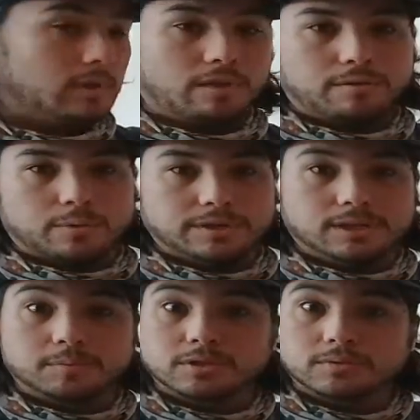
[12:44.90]
3
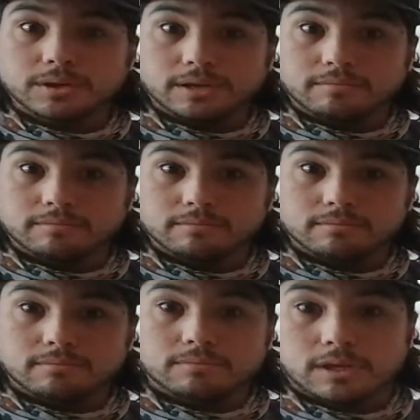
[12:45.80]
times 3
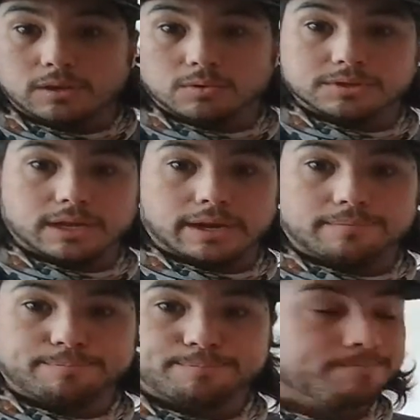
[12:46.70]
equals 9.
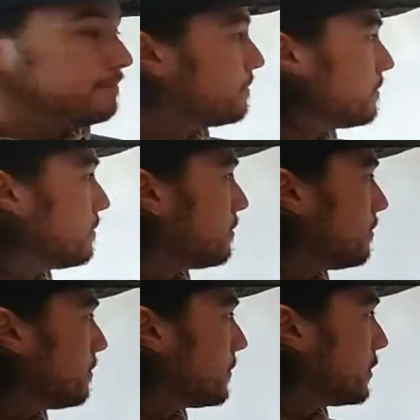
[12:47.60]

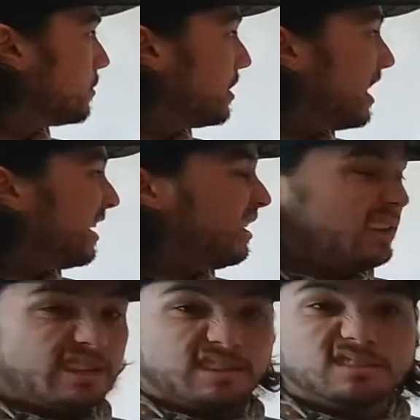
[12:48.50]
So 9
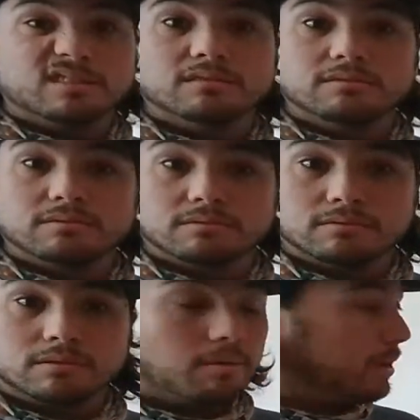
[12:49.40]
is
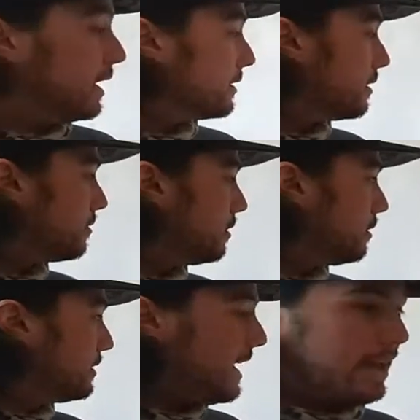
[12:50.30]
composite.
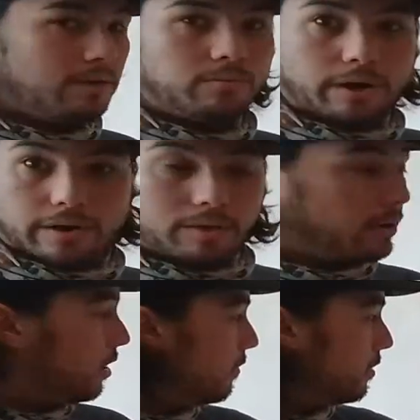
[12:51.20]
10, we already went
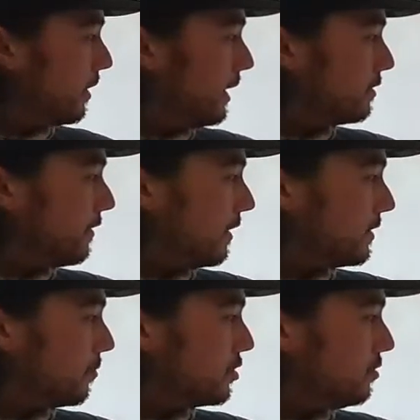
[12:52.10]
over, right? It's 5
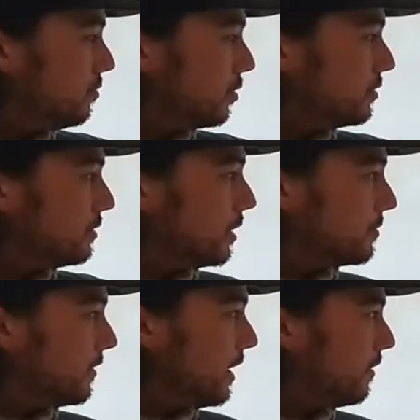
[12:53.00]
times 2 or 2 times
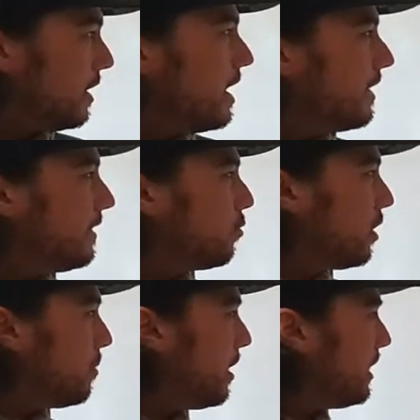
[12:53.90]
5. And then what about